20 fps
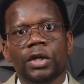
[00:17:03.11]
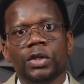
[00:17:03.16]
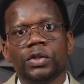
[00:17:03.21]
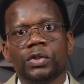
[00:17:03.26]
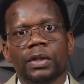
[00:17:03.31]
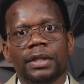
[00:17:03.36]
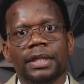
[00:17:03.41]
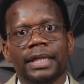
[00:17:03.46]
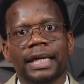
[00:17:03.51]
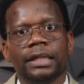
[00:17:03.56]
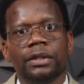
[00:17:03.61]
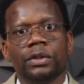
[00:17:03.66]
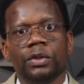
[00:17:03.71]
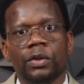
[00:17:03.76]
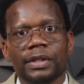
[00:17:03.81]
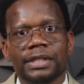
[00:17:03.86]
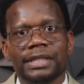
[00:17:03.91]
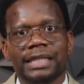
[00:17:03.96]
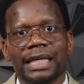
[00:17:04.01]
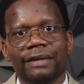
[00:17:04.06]
so that
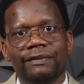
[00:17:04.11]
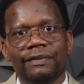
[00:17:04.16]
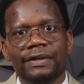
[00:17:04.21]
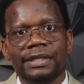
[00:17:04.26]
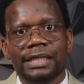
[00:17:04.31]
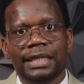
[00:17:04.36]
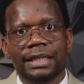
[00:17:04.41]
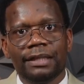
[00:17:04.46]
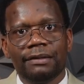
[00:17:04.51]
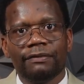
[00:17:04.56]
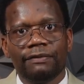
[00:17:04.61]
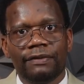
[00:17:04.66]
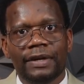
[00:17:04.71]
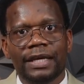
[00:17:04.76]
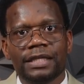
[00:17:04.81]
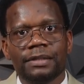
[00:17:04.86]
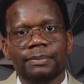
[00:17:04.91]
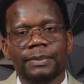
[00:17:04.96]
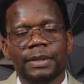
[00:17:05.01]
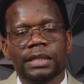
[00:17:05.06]
your savings and
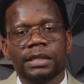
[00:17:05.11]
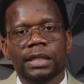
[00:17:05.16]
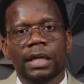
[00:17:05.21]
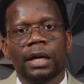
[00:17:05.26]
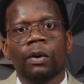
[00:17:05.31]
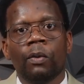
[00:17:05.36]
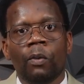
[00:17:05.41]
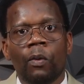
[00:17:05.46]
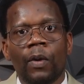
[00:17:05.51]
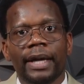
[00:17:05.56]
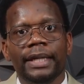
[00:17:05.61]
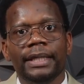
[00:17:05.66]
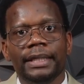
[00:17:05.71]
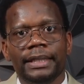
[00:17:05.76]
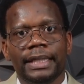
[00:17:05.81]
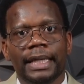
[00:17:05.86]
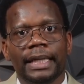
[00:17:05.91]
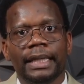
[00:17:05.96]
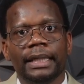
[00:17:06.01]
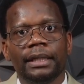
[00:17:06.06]
investments are one
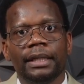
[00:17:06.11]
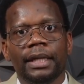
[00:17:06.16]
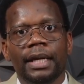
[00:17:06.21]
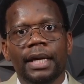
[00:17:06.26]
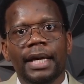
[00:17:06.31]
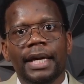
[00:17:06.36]
day